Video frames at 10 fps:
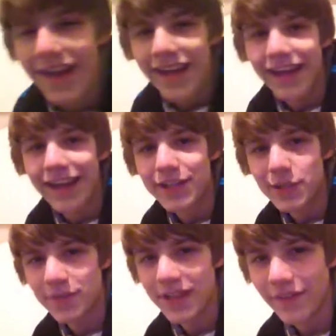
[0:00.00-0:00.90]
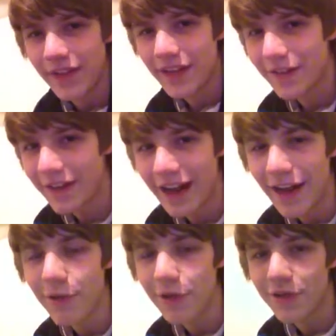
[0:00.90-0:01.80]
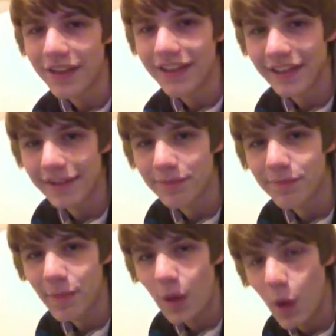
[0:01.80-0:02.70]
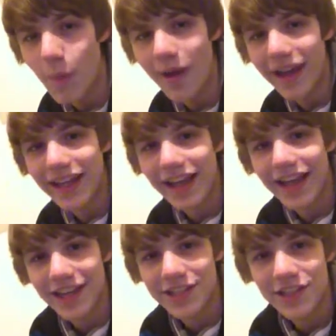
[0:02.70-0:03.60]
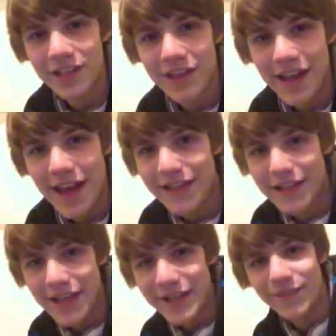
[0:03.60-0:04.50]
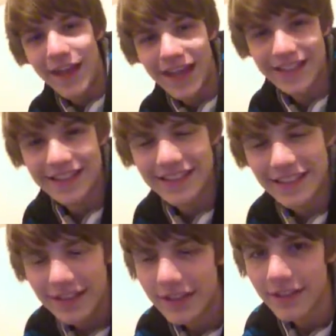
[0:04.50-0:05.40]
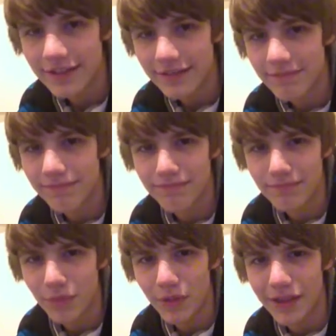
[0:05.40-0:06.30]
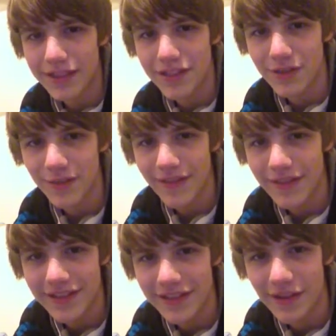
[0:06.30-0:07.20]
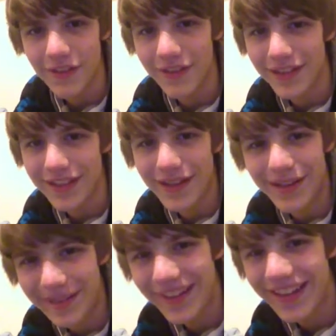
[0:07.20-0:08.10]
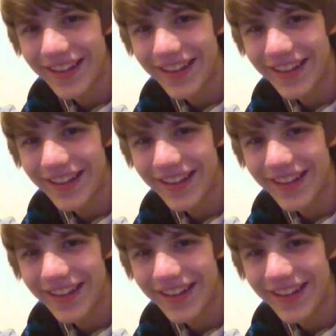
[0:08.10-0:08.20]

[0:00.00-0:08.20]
Hey guys, Super Skyfi here, and I know what you're thinking. Oh my gosh, it's his face! Well, I did show my face in another video.